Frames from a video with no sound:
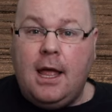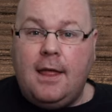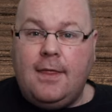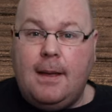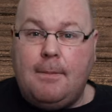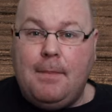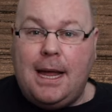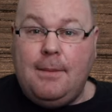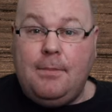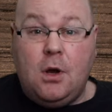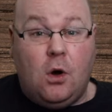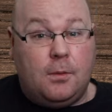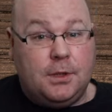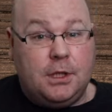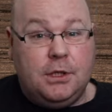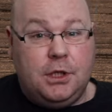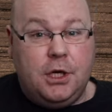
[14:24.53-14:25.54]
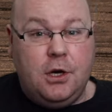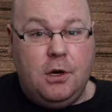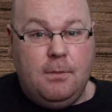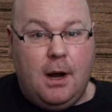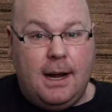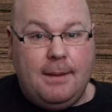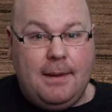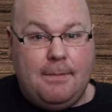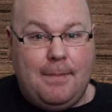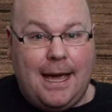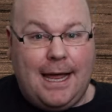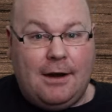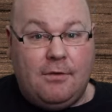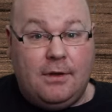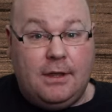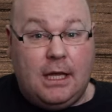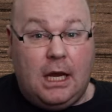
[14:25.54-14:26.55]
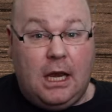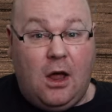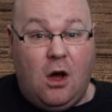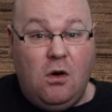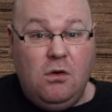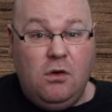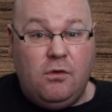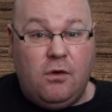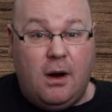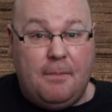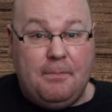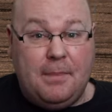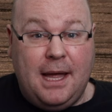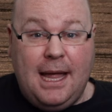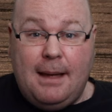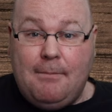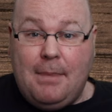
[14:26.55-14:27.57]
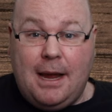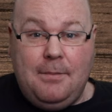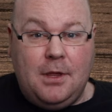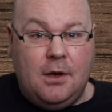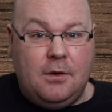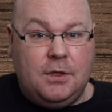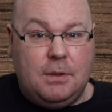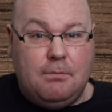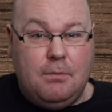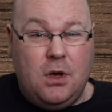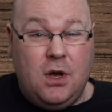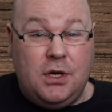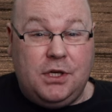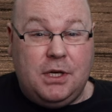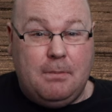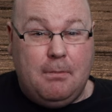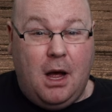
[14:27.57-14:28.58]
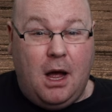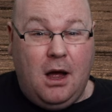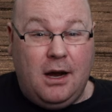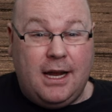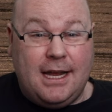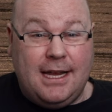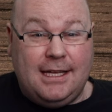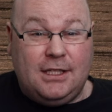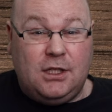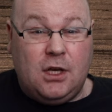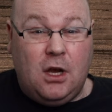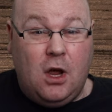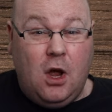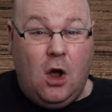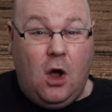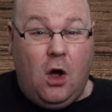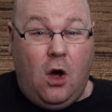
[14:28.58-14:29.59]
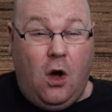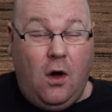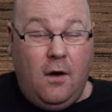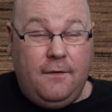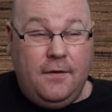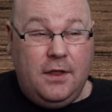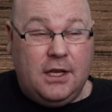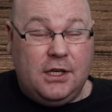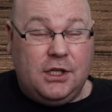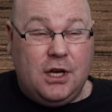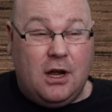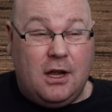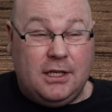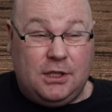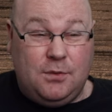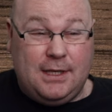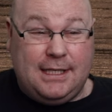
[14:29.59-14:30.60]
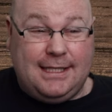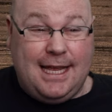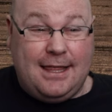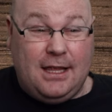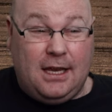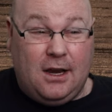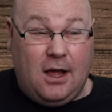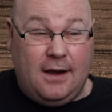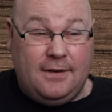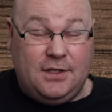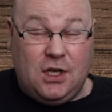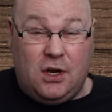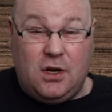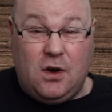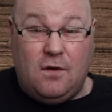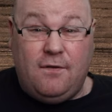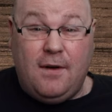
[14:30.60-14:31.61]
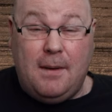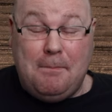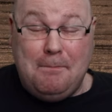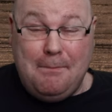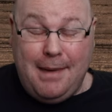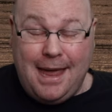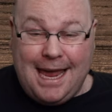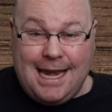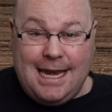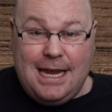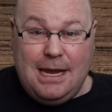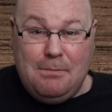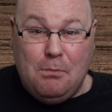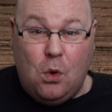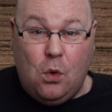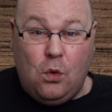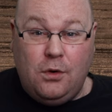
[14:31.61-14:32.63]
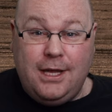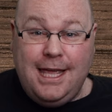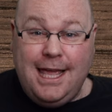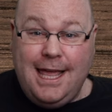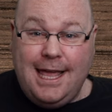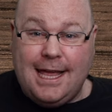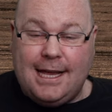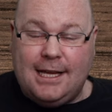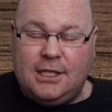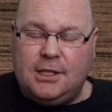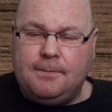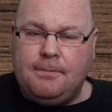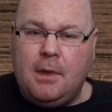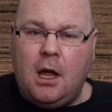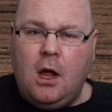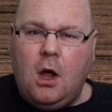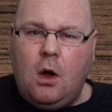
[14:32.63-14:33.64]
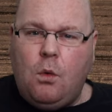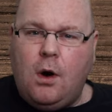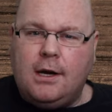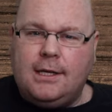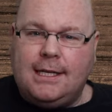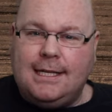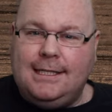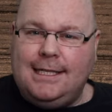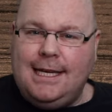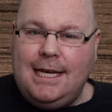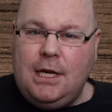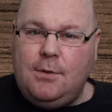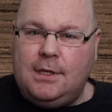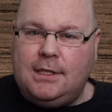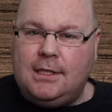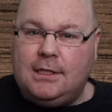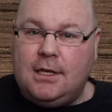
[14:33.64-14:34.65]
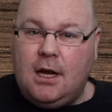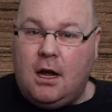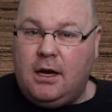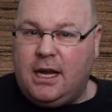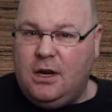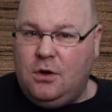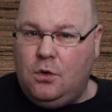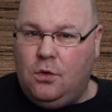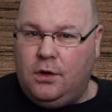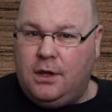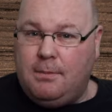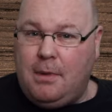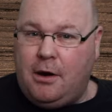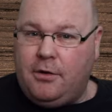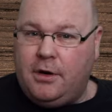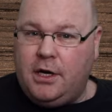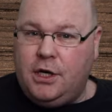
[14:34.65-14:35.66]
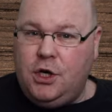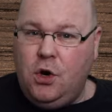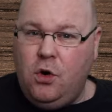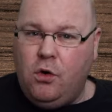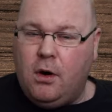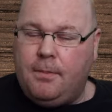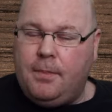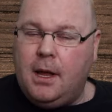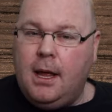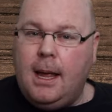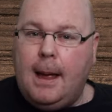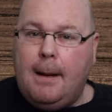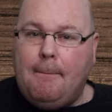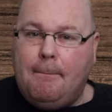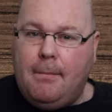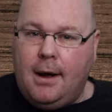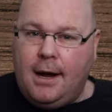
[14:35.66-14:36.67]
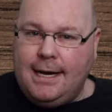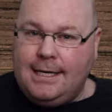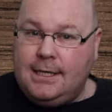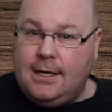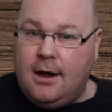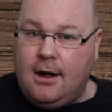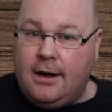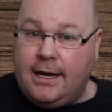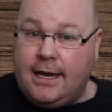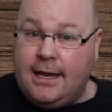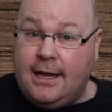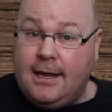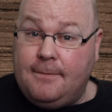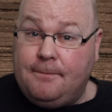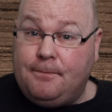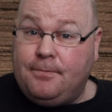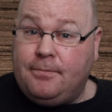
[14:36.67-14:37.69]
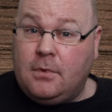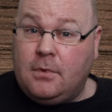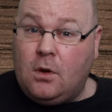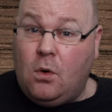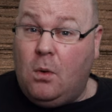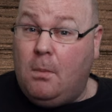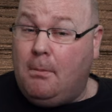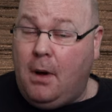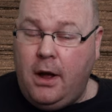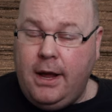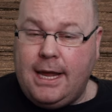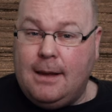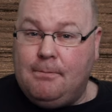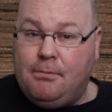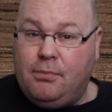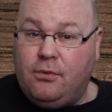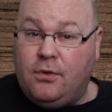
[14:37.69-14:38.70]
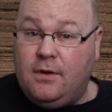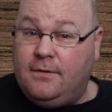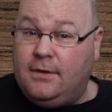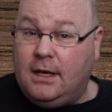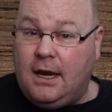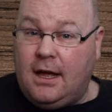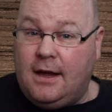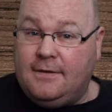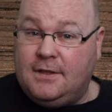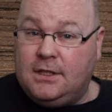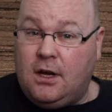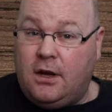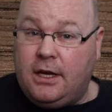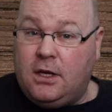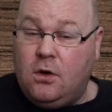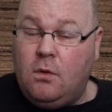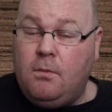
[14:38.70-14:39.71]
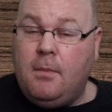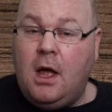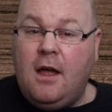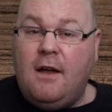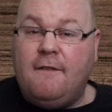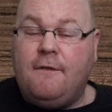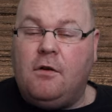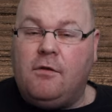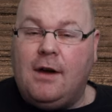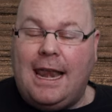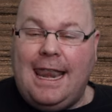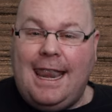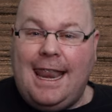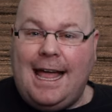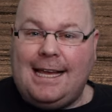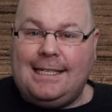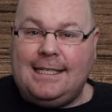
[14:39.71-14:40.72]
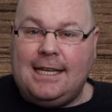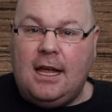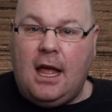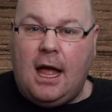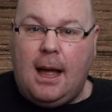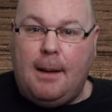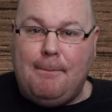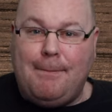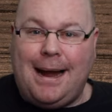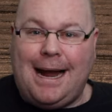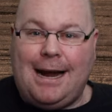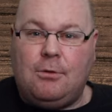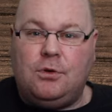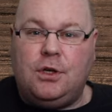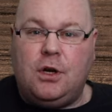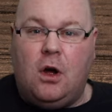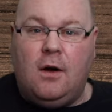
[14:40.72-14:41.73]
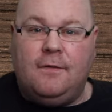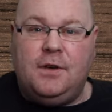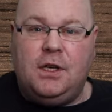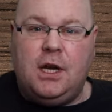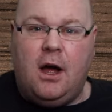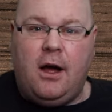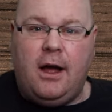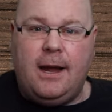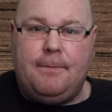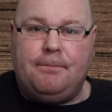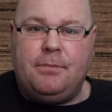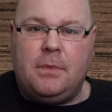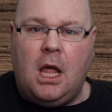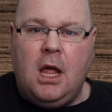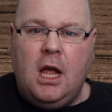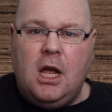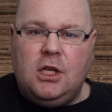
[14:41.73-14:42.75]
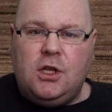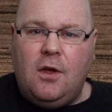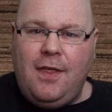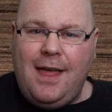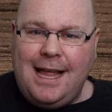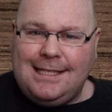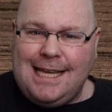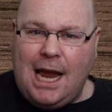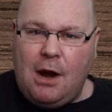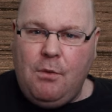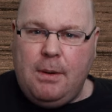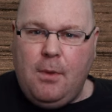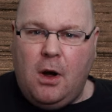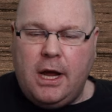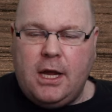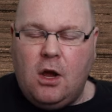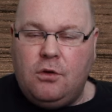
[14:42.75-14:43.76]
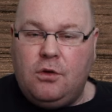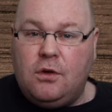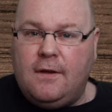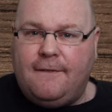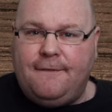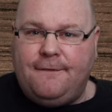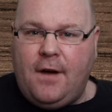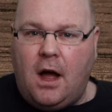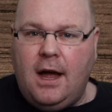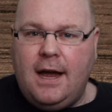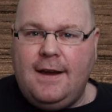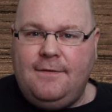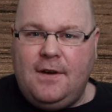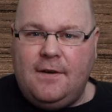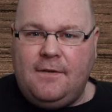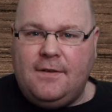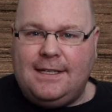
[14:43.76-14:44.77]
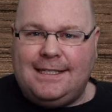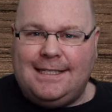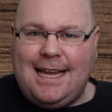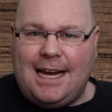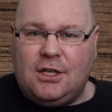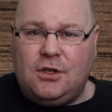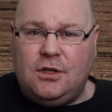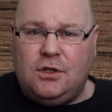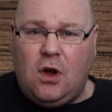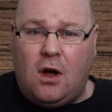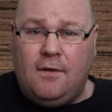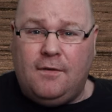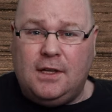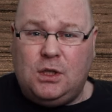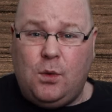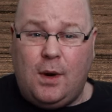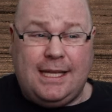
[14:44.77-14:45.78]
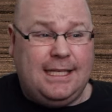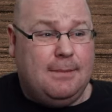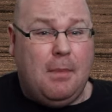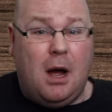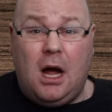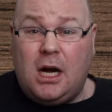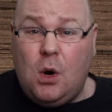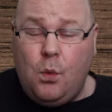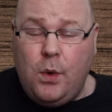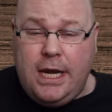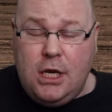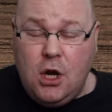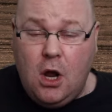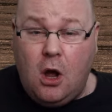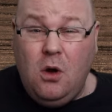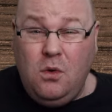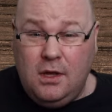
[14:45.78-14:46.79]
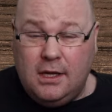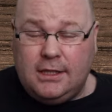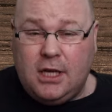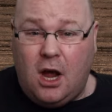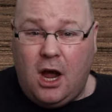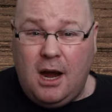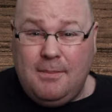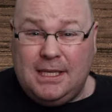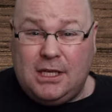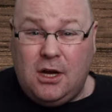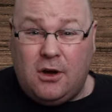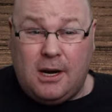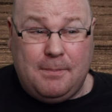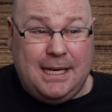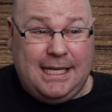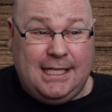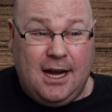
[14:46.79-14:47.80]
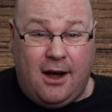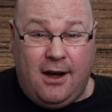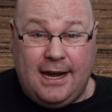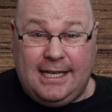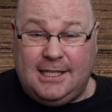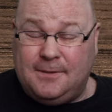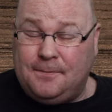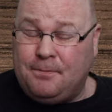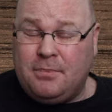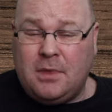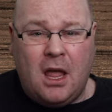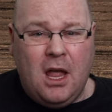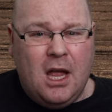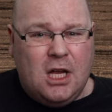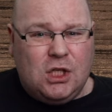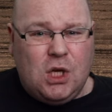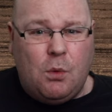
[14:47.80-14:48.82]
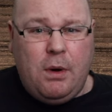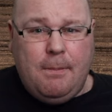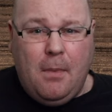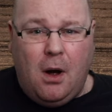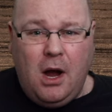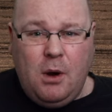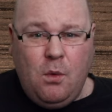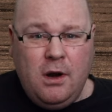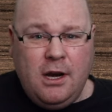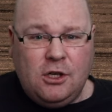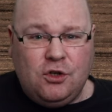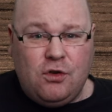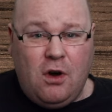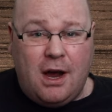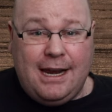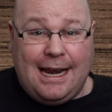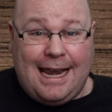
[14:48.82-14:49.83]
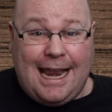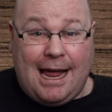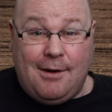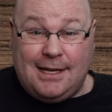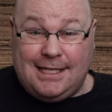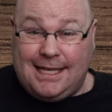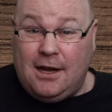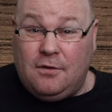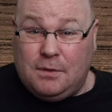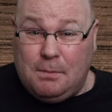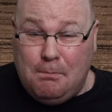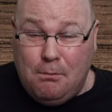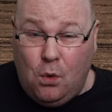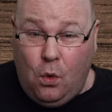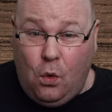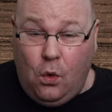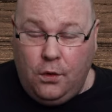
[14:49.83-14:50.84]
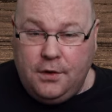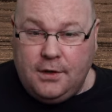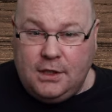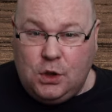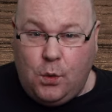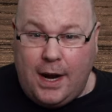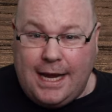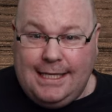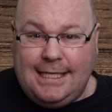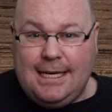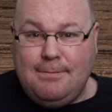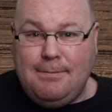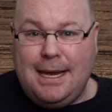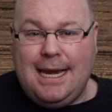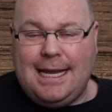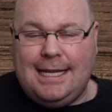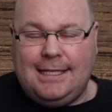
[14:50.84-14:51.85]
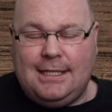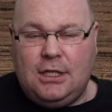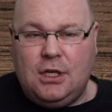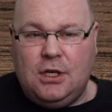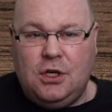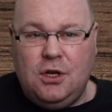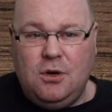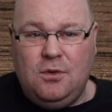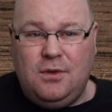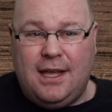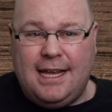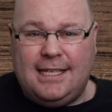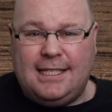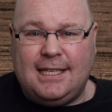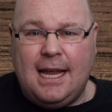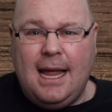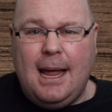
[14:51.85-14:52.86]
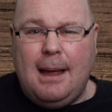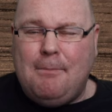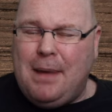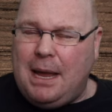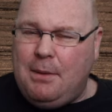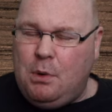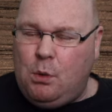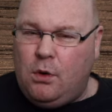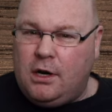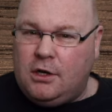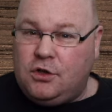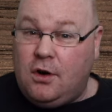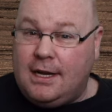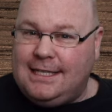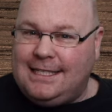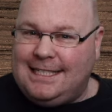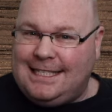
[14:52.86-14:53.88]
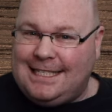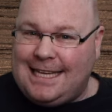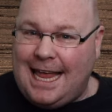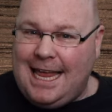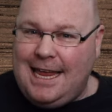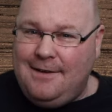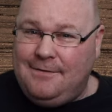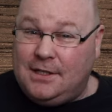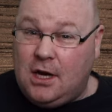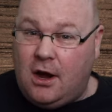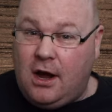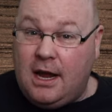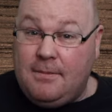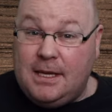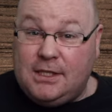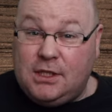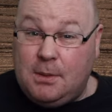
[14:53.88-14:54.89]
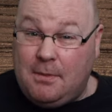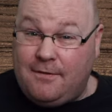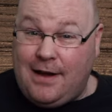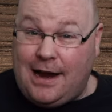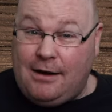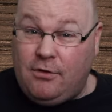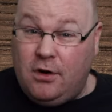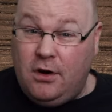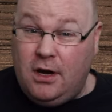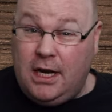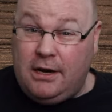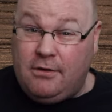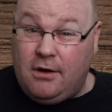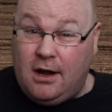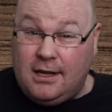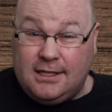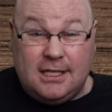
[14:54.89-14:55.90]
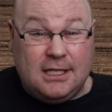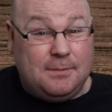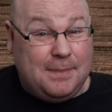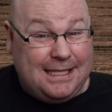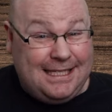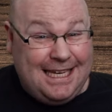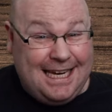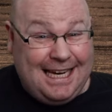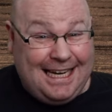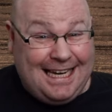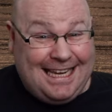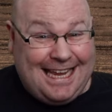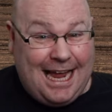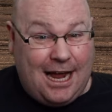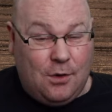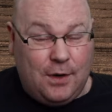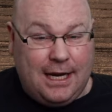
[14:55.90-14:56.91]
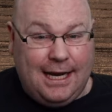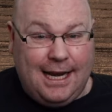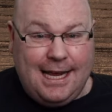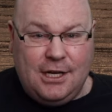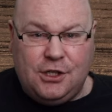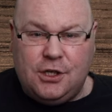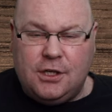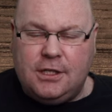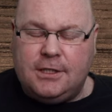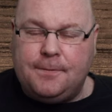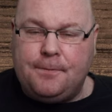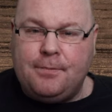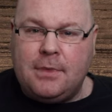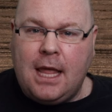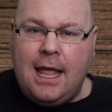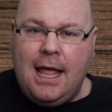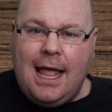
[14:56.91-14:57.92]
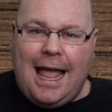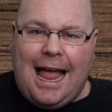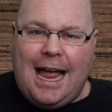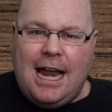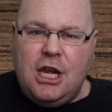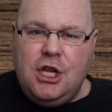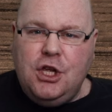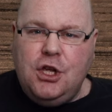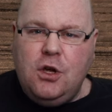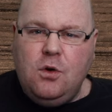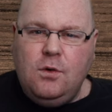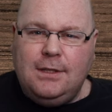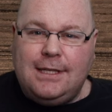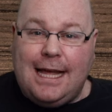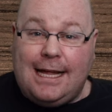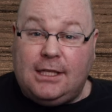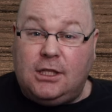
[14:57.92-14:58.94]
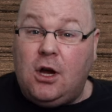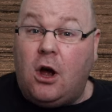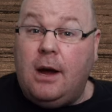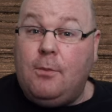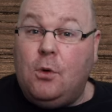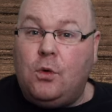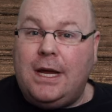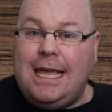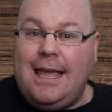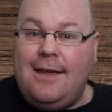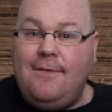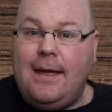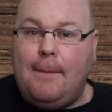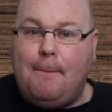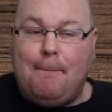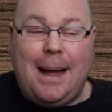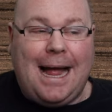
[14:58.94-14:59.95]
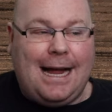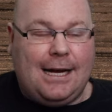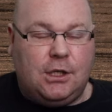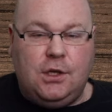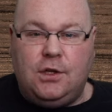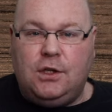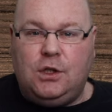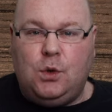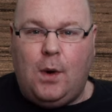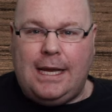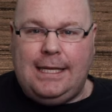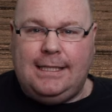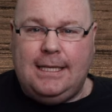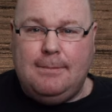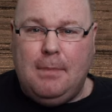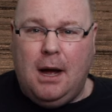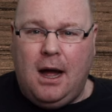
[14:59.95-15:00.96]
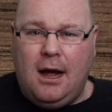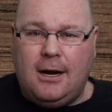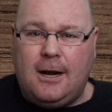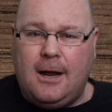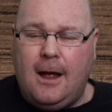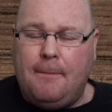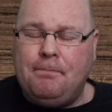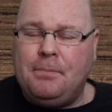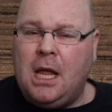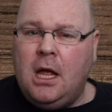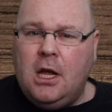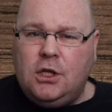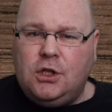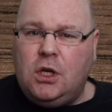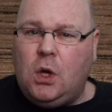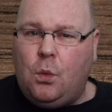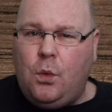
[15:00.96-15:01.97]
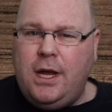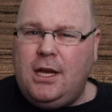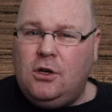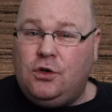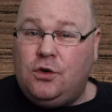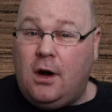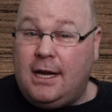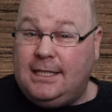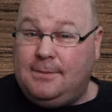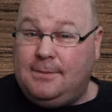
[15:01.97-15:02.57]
then maybe option 2 might be better in the long run. Maybe those emerging markets offer the chance to extend the life cycle for many more years, whereas continuing to target North America and Europe might target or might improve the life cycle for a lesser amount of time. So that's how we might go through the 5 different sections of a 20 marker. We know that time has got to be tight. So we might want to try and allow ourselves more than 20 minutes to do this. Maybe we want to try and save time in some of our earlier answers, particularly calculations, and use that time or give it back to the 20 marker so that we can try and